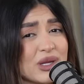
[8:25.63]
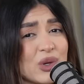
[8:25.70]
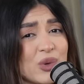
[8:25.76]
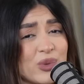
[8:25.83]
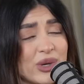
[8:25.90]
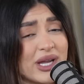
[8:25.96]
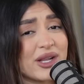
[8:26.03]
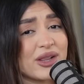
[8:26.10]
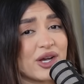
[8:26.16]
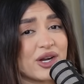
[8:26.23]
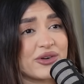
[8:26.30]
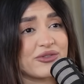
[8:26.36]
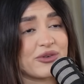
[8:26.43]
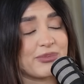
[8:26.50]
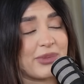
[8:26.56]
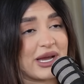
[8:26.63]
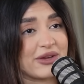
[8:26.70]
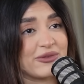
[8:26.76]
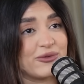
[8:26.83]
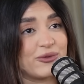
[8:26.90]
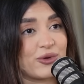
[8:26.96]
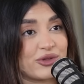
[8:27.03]
we had a lot of back
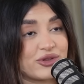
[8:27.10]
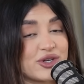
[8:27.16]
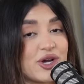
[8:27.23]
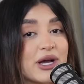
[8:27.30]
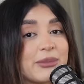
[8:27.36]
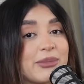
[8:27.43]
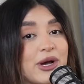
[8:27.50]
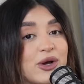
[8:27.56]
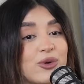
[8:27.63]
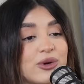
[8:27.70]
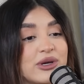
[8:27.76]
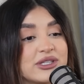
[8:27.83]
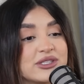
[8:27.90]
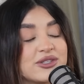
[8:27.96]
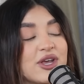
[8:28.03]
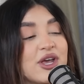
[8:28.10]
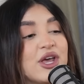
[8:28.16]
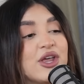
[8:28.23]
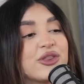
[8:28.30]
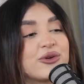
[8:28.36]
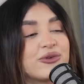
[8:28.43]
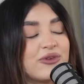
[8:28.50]
and forth talk about going
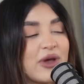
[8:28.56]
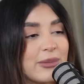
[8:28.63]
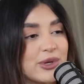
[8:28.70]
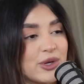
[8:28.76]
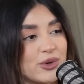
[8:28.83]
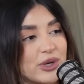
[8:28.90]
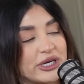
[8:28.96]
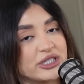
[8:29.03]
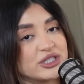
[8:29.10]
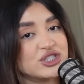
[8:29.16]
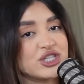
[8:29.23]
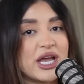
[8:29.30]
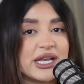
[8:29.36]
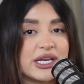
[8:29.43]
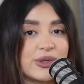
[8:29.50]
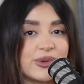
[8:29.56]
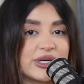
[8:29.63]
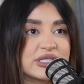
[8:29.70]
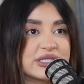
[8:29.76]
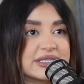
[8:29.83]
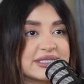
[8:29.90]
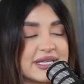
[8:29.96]
through February,
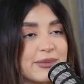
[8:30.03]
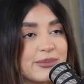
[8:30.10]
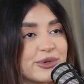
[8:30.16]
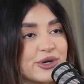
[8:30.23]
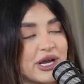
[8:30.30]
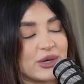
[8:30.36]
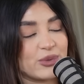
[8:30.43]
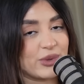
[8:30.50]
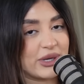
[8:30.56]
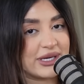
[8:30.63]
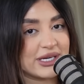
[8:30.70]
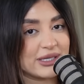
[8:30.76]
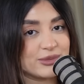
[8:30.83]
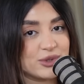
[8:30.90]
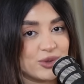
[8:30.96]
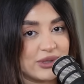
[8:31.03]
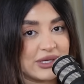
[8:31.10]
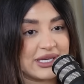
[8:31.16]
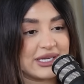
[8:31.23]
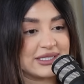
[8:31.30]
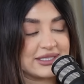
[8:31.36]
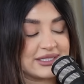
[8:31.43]
January, December, and we ended up
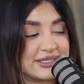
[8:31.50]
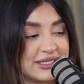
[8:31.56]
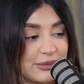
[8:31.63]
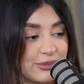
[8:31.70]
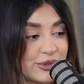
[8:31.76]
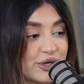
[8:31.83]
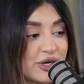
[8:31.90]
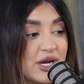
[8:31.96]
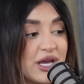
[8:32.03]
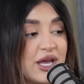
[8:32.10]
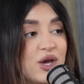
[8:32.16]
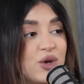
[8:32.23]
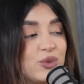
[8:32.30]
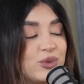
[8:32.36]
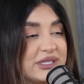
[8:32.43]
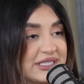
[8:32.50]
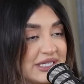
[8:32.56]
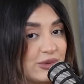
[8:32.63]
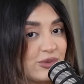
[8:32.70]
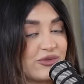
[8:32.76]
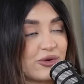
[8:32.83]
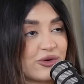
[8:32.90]
doing it in December. We
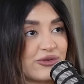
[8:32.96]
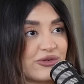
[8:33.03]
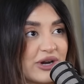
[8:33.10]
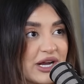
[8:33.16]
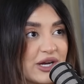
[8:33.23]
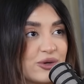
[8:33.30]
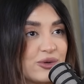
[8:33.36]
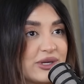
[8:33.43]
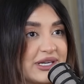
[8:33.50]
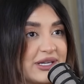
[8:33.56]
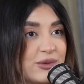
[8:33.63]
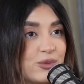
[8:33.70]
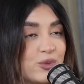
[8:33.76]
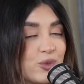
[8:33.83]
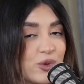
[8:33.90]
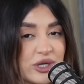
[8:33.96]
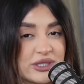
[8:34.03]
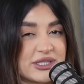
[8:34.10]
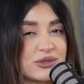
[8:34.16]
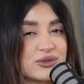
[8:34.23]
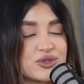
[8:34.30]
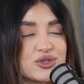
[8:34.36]
did it for Franco and it
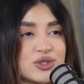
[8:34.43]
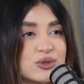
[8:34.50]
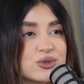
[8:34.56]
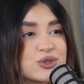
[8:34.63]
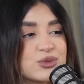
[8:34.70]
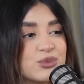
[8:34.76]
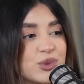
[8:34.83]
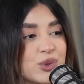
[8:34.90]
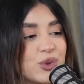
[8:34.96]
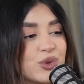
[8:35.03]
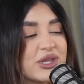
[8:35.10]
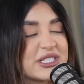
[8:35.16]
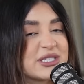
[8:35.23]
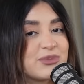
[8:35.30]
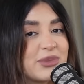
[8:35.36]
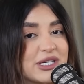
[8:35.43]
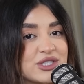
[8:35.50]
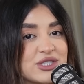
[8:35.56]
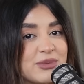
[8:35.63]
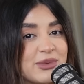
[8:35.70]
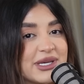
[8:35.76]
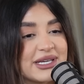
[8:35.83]
worked out so smooth,
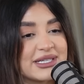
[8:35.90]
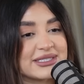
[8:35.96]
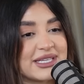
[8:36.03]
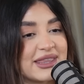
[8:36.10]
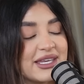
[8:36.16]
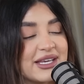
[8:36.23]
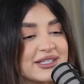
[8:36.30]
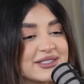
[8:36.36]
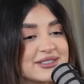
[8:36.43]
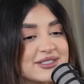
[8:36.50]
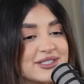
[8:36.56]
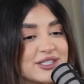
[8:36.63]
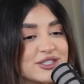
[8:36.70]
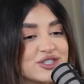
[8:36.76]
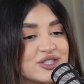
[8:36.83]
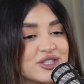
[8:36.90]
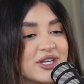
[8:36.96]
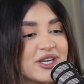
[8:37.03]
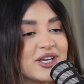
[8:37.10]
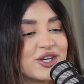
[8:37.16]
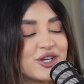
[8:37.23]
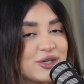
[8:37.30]
especially because I think it's such
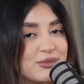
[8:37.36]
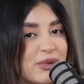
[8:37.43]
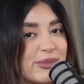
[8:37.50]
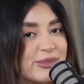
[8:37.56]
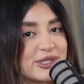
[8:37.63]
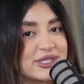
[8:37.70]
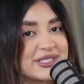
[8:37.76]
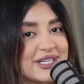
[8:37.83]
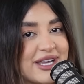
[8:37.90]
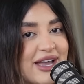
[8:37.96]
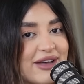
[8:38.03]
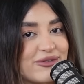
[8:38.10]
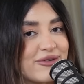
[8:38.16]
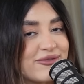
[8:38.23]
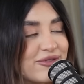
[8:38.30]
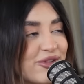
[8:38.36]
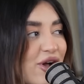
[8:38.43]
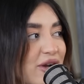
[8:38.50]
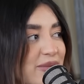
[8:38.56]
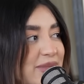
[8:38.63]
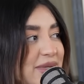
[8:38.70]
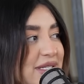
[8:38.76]
good memories to have on
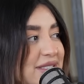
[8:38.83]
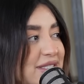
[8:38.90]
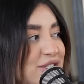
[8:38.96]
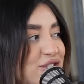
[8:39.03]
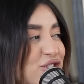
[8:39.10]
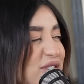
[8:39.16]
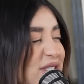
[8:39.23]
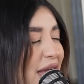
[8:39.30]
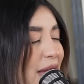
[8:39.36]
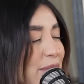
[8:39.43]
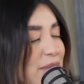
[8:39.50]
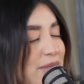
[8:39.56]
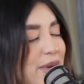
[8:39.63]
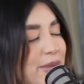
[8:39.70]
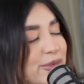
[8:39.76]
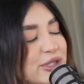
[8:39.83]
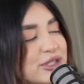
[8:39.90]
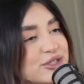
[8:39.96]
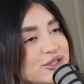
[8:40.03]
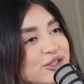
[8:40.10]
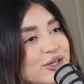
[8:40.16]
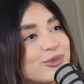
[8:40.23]
Vlogmas. It's just happy
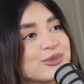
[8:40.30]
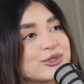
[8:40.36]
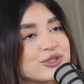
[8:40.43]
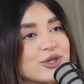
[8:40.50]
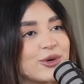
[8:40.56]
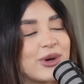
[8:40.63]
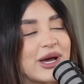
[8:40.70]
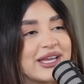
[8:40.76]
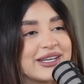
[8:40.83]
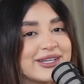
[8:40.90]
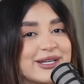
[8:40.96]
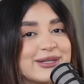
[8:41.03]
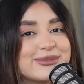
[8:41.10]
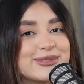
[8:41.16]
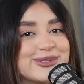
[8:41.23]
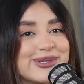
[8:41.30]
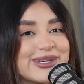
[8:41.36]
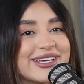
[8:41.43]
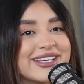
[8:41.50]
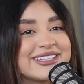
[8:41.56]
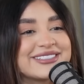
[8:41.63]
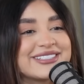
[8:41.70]
memories, you know? So I ended up
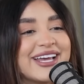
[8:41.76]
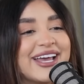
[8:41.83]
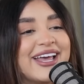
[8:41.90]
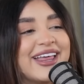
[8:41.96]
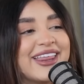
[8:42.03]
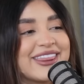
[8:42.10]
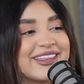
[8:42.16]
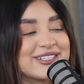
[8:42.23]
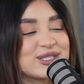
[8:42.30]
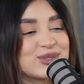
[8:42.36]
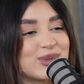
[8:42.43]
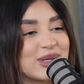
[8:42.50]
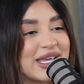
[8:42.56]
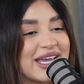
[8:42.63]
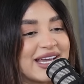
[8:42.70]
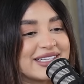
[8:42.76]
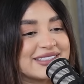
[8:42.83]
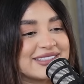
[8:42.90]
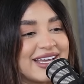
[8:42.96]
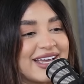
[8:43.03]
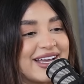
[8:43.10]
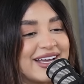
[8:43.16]
doing it this
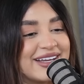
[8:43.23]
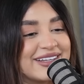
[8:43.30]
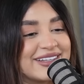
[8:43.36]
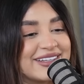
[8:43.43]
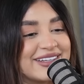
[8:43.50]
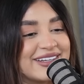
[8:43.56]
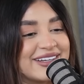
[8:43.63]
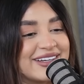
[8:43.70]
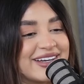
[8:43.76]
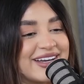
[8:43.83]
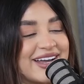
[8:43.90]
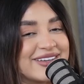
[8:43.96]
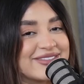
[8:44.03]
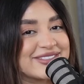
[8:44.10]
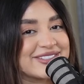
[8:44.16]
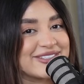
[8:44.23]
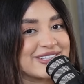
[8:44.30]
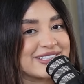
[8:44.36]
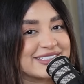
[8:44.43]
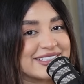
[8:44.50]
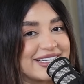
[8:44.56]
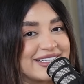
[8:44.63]
weekend and I'm so
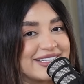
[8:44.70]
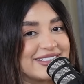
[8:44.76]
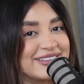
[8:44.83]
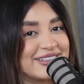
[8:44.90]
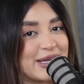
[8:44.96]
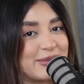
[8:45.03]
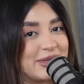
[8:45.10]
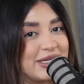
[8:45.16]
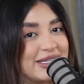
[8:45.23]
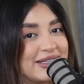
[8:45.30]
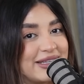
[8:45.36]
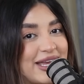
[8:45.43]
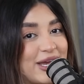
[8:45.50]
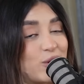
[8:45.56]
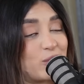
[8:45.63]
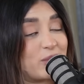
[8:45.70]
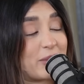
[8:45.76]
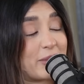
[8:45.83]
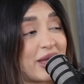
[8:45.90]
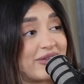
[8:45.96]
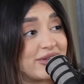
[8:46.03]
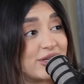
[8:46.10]
excited. I mean, I hope
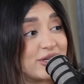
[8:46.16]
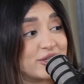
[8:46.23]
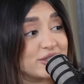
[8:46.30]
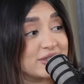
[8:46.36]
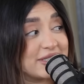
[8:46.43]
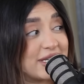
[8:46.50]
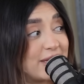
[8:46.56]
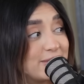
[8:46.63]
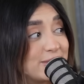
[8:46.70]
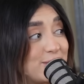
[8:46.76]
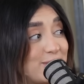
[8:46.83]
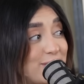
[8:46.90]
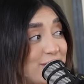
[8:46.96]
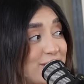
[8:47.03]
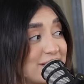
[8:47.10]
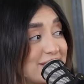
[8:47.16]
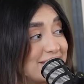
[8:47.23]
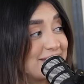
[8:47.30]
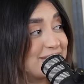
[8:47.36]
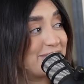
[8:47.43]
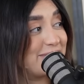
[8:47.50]
I'm having a good time to be honest.